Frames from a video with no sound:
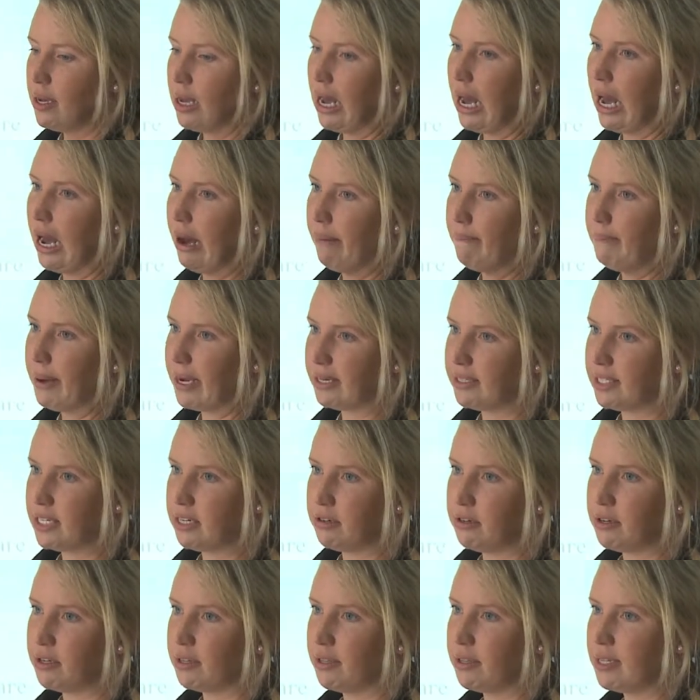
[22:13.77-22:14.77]

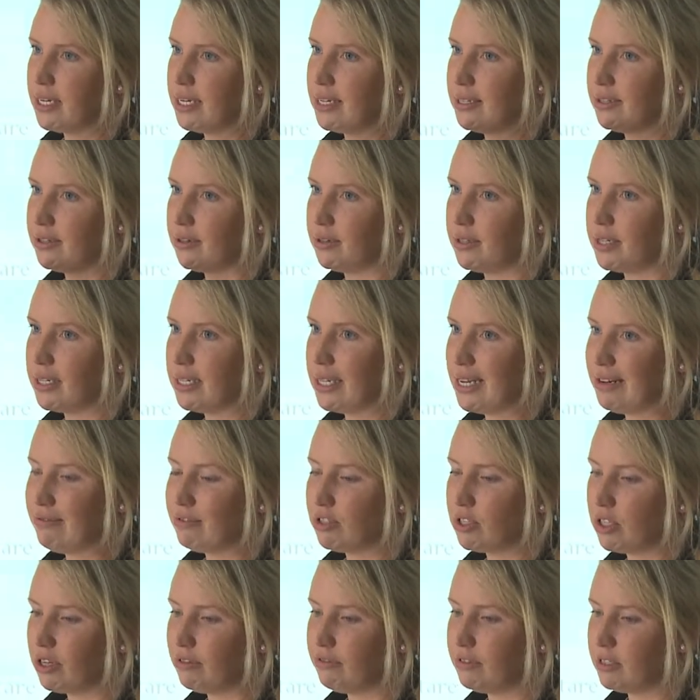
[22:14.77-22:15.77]
bacteria and things on the leaf
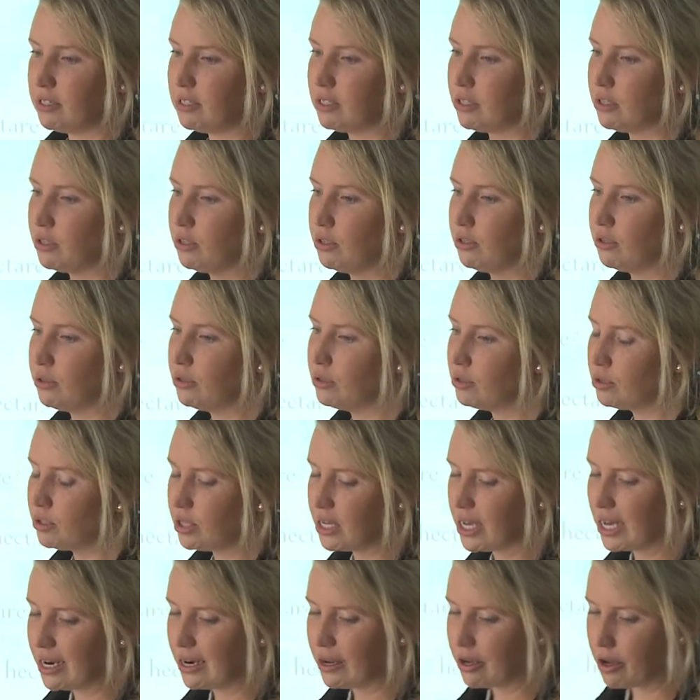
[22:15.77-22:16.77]
surface to
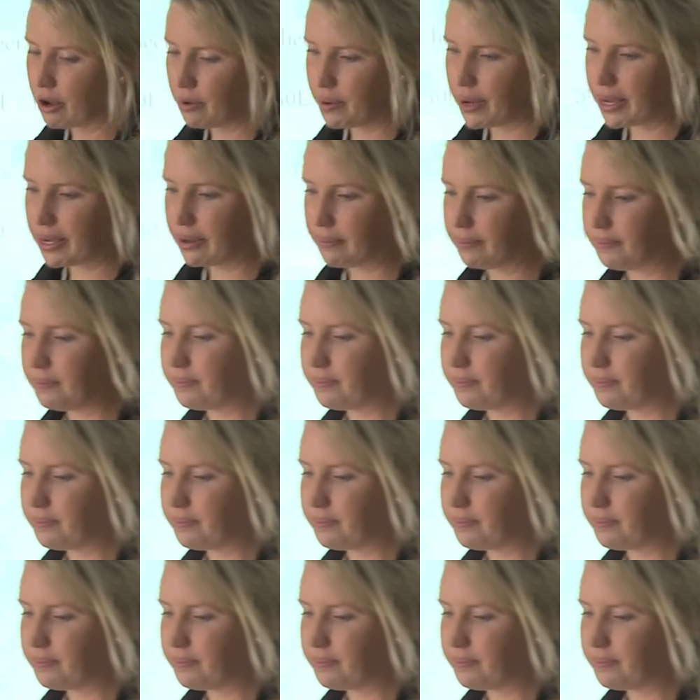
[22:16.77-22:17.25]
get it going.